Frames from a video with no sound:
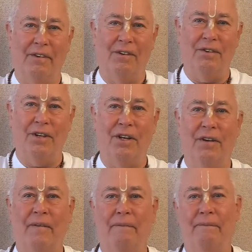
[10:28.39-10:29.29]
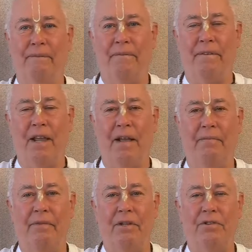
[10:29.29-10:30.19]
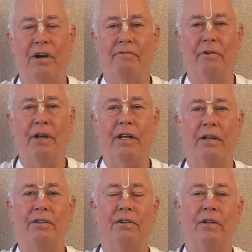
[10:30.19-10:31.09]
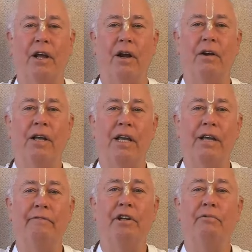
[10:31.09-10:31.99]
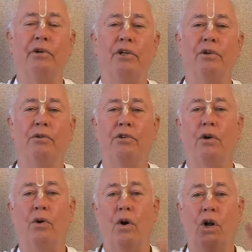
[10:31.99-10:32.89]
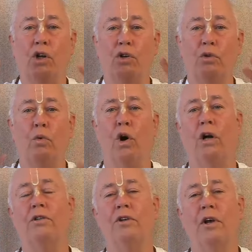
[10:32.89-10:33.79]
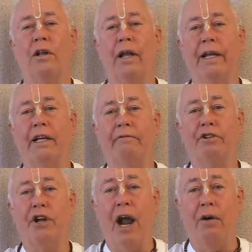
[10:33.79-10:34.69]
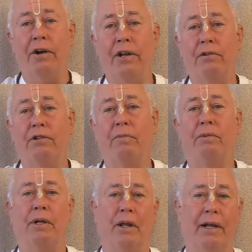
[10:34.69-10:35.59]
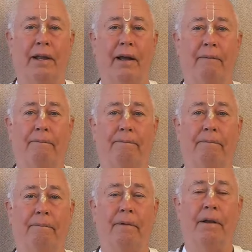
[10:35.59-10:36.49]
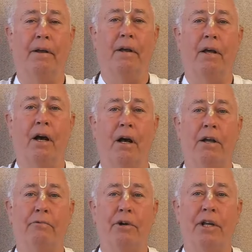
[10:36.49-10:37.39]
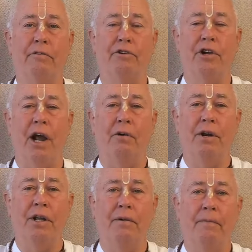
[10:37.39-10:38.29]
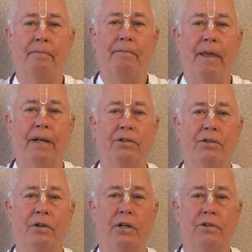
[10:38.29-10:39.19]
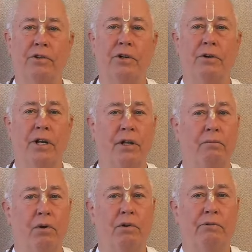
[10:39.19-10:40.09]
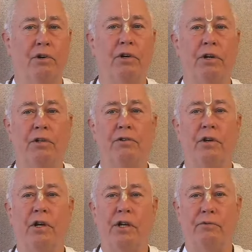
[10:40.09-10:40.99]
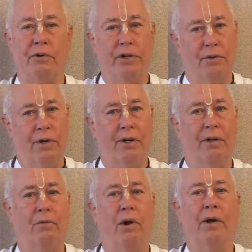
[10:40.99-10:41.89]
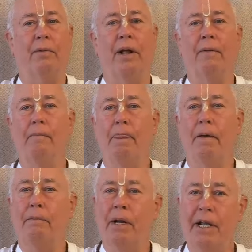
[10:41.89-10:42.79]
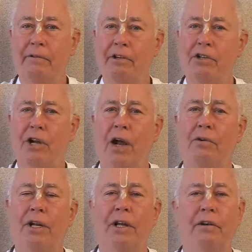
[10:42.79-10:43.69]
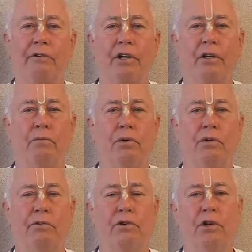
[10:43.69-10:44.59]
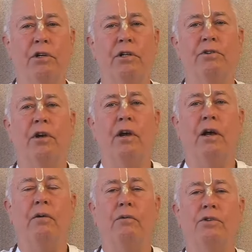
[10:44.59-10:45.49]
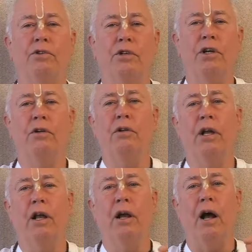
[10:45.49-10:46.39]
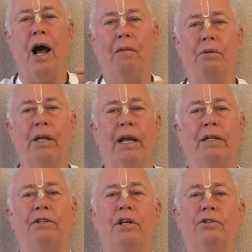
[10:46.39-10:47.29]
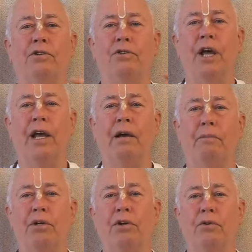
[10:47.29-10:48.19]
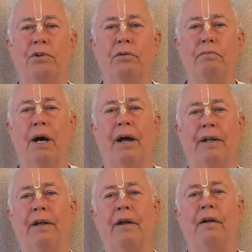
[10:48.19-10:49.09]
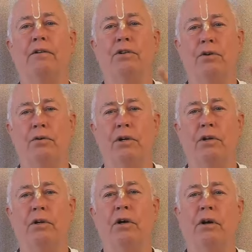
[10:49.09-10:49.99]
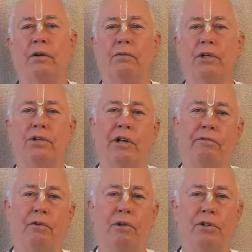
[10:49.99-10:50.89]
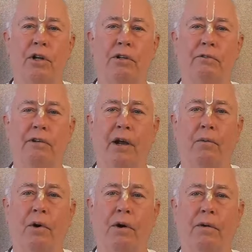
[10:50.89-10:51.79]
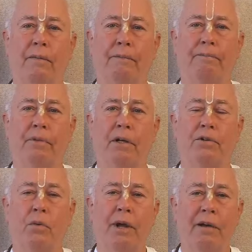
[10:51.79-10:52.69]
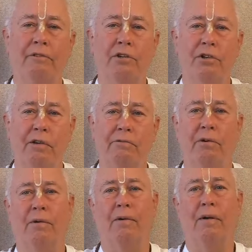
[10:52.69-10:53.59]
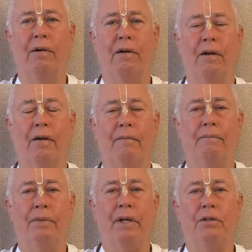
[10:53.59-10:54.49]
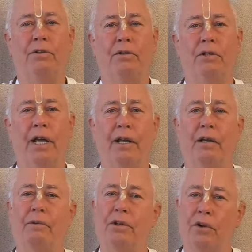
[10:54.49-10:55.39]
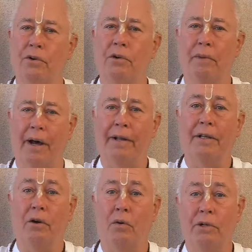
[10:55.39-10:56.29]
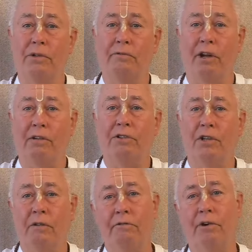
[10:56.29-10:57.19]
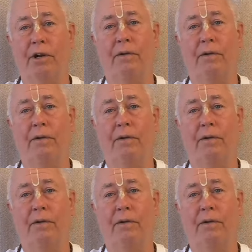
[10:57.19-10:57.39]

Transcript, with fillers: See? And the suffering is there even if we do so called good works, like give charity or something like that. Uh, if we give charity, that's considered in the mode of goodness if we do it in the right way. But even charity given in the mode of goodness still obligates us to take a material body to uh, receive the result of that work. So we have to suffer because taking a material body always involves suffering.